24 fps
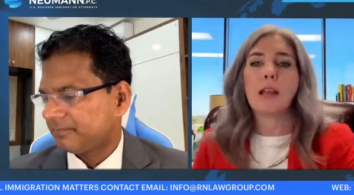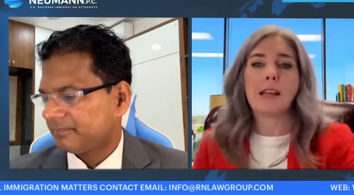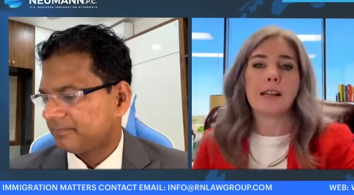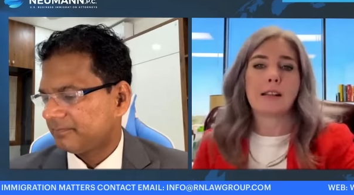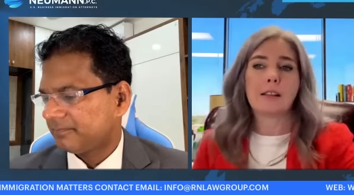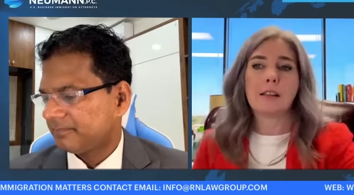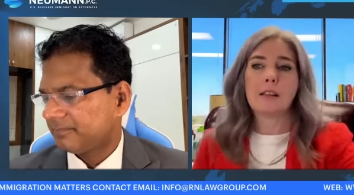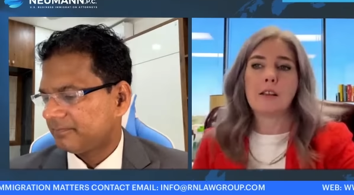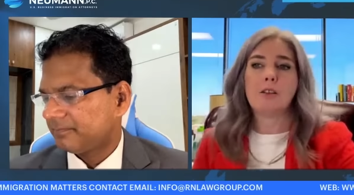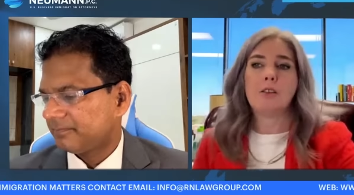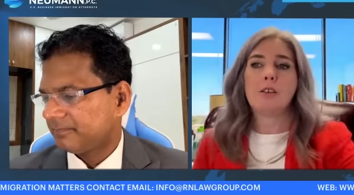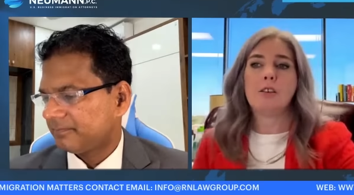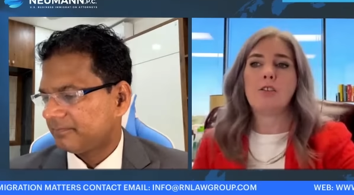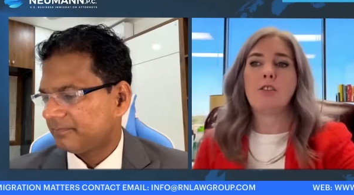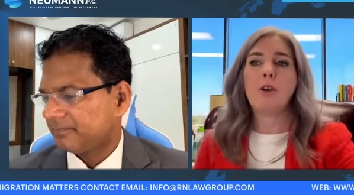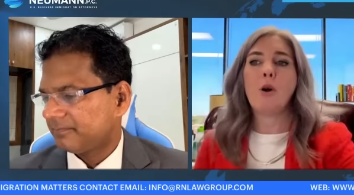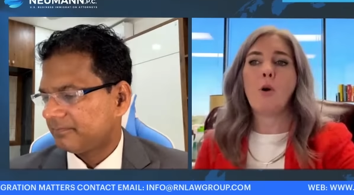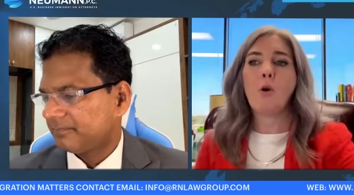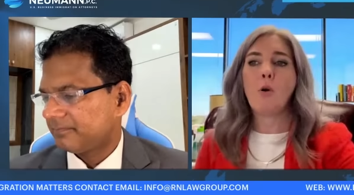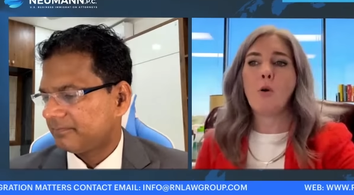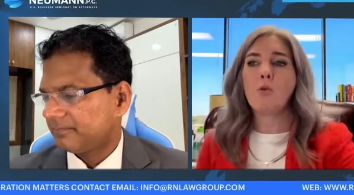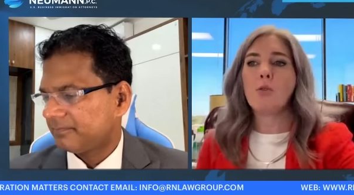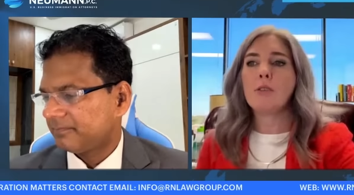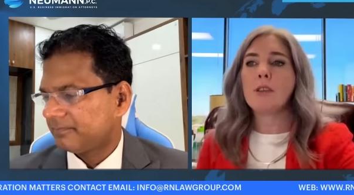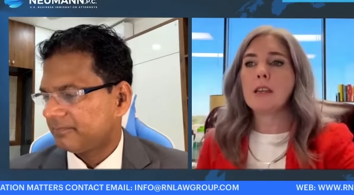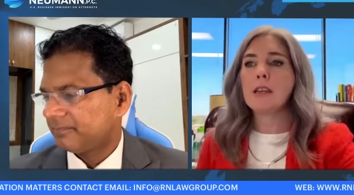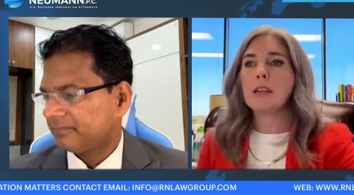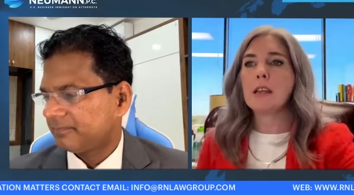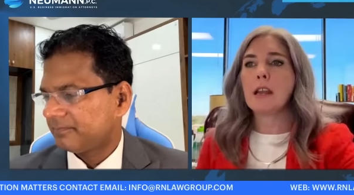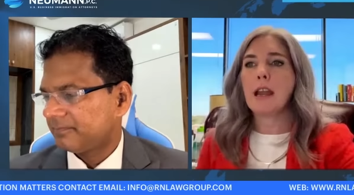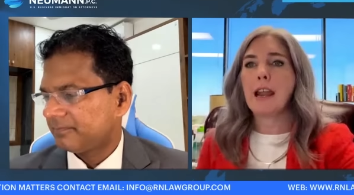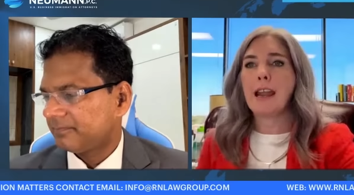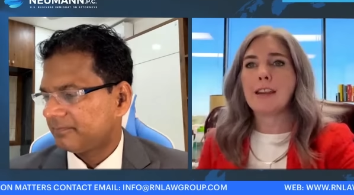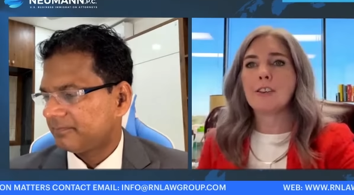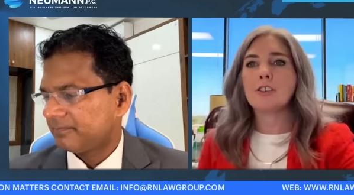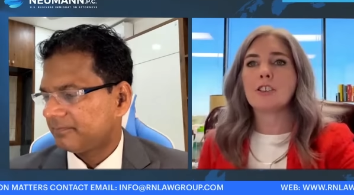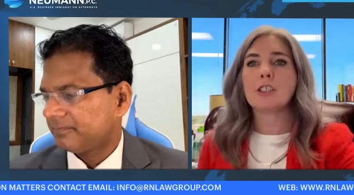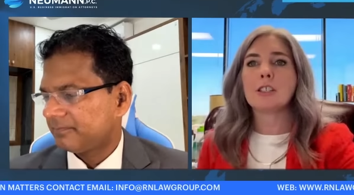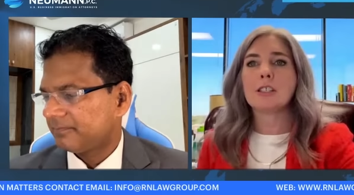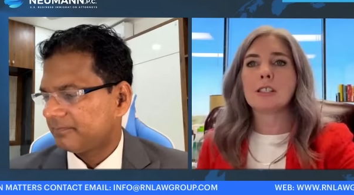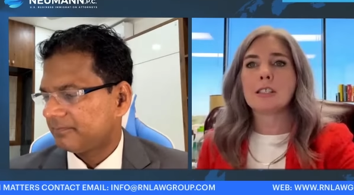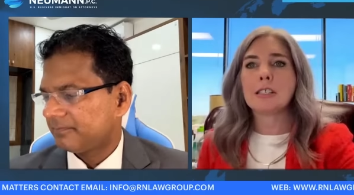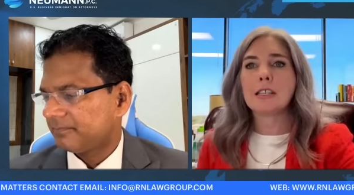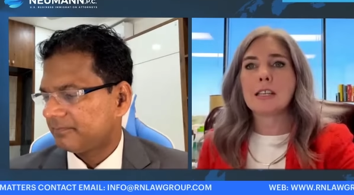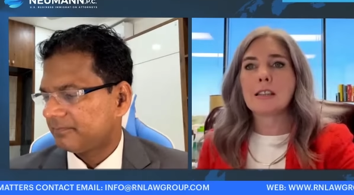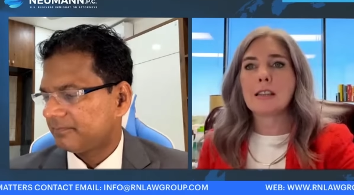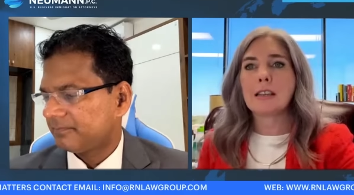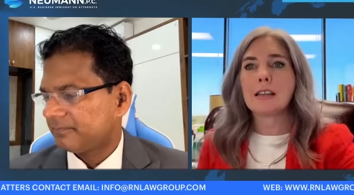Speaker 1: likelihood. The only
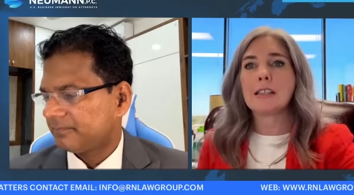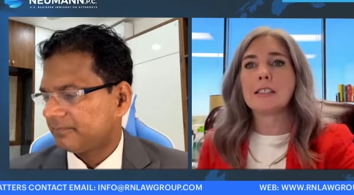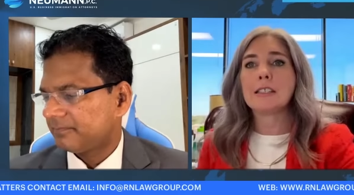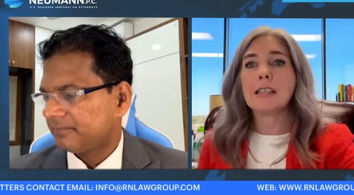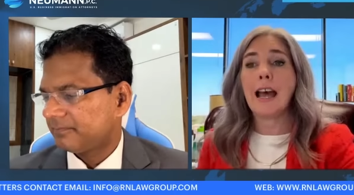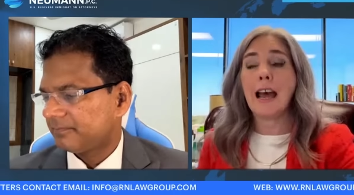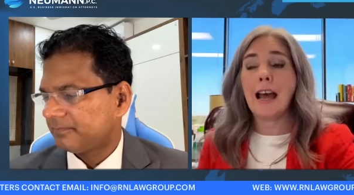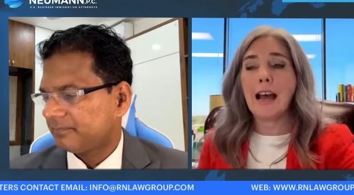agency that has